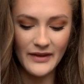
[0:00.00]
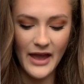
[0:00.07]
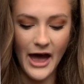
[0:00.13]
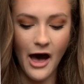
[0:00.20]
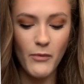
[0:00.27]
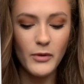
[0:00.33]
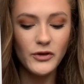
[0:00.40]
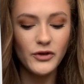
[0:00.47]

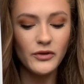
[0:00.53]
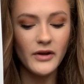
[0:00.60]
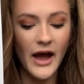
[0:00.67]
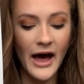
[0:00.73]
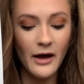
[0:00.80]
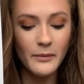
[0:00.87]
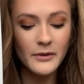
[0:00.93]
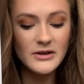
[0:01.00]

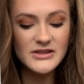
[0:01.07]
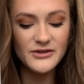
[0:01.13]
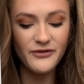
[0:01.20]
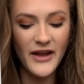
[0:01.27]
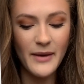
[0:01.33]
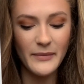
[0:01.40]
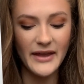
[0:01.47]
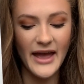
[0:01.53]
Albert's
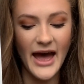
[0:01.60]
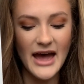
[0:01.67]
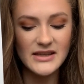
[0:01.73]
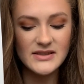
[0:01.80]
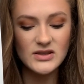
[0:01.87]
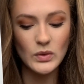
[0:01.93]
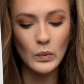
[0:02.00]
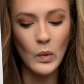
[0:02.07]
family
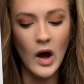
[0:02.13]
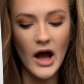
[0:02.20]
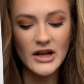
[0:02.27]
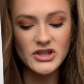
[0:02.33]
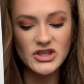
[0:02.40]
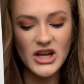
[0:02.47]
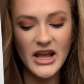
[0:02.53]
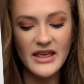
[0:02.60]
has to
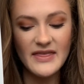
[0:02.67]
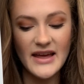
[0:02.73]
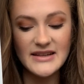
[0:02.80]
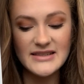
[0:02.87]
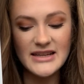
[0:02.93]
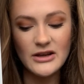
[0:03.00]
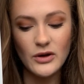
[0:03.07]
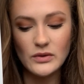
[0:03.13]
watch that
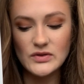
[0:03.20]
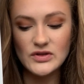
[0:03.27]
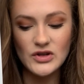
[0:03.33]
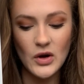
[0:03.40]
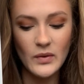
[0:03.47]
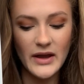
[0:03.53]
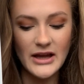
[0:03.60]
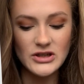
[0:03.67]
dingoes
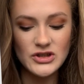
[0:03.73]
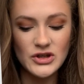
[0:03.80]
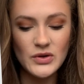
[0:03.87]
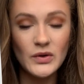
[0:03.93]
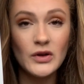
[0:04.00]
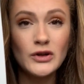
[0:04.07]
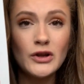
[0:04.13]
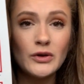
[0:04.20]
don't get too
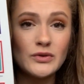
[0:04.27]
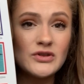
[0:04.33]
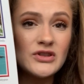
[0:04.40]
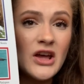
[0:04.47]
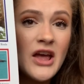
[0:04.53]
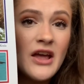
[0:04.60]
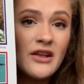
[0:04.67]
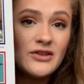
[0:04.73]
close
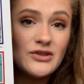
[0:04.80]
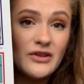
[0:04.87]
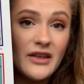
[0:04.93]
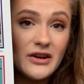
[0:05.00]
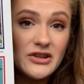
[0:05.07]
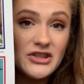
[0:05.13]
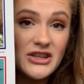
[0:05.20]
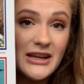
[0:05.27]
to
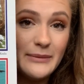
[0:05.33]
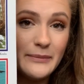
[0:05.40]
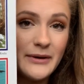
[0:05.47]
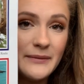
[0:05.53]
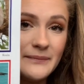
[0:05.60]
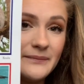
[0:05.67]
their sheep.